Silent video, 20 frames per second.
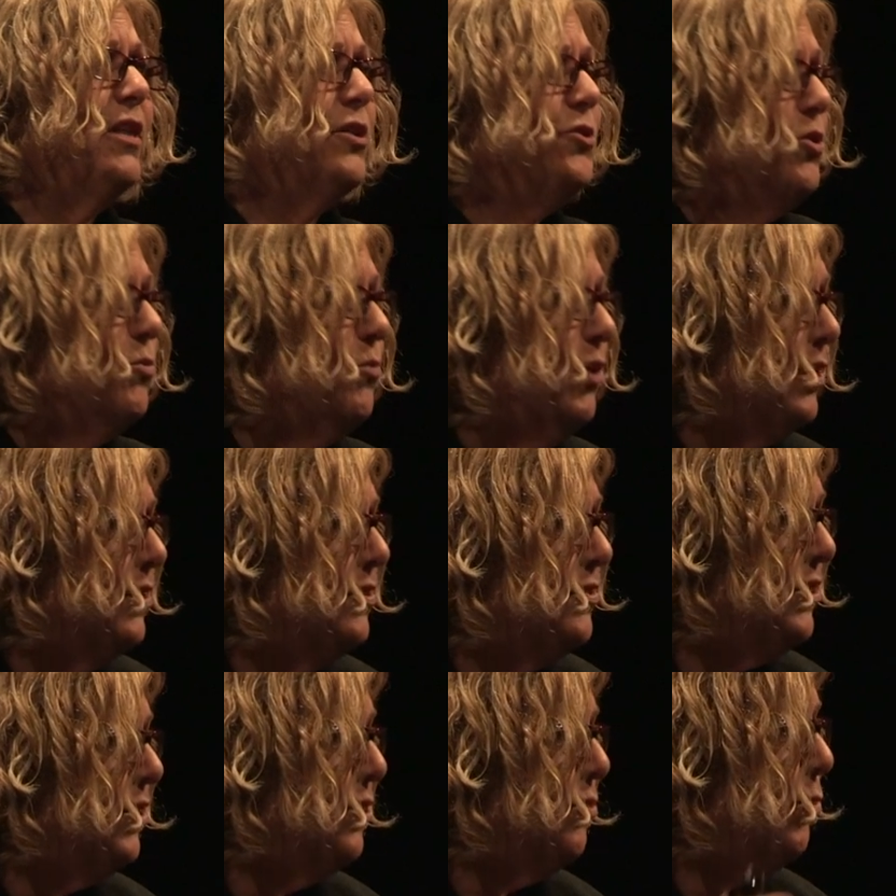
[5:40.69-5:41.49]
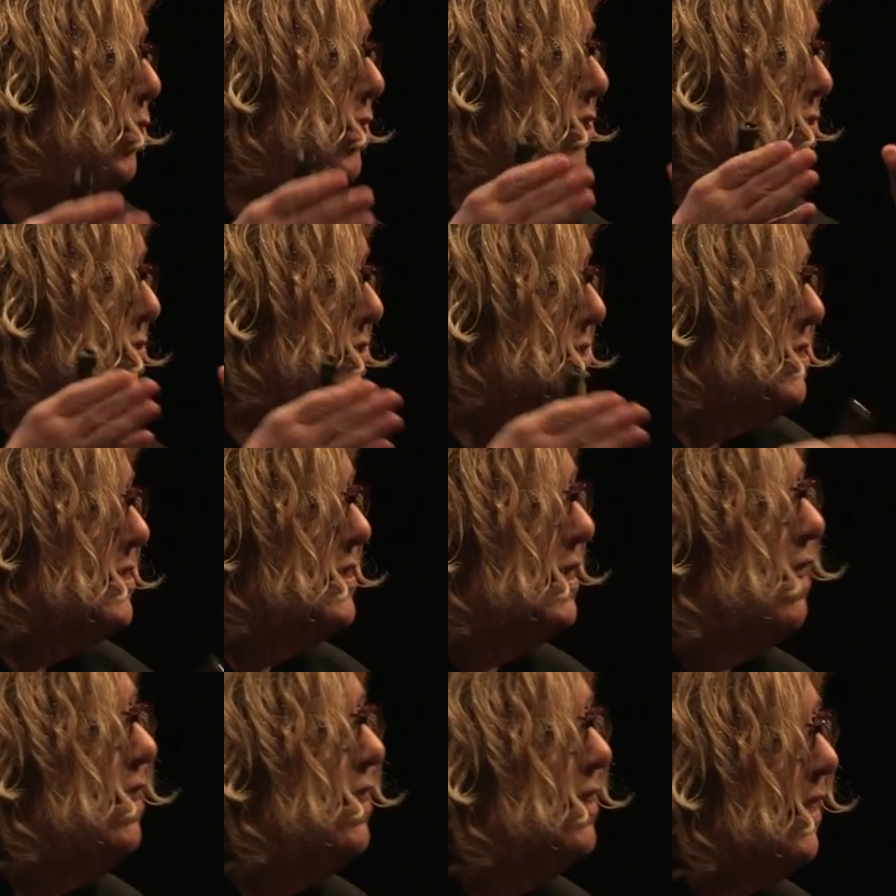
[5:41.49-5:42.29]
that you want to do when you're
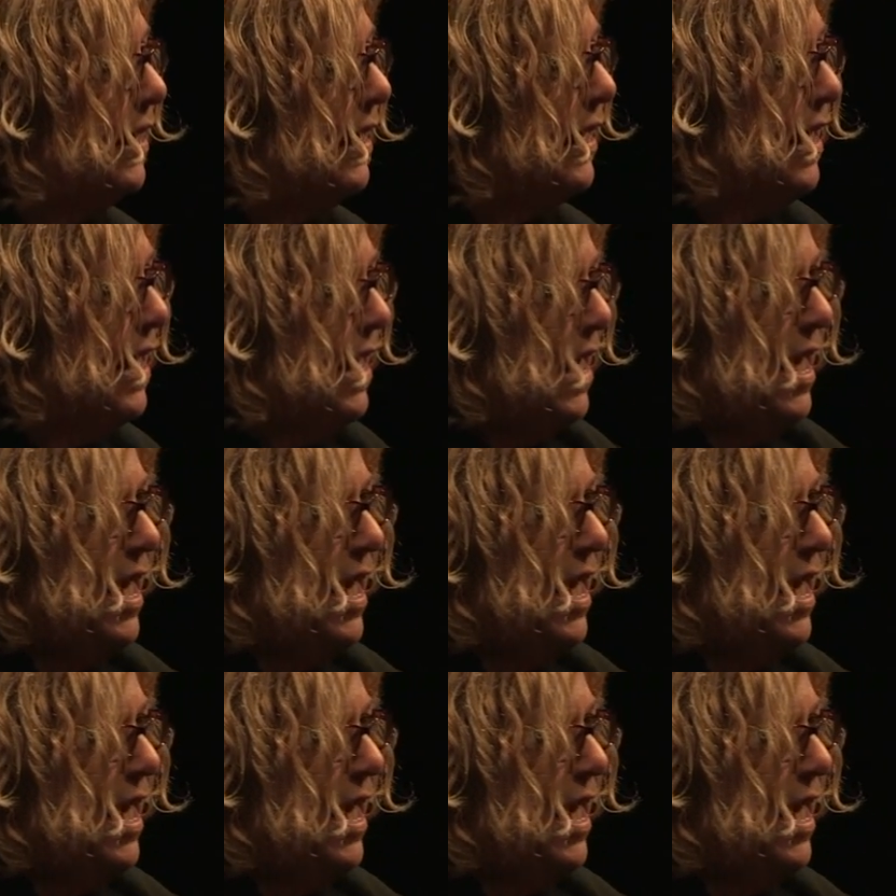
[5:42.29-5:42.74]
deciding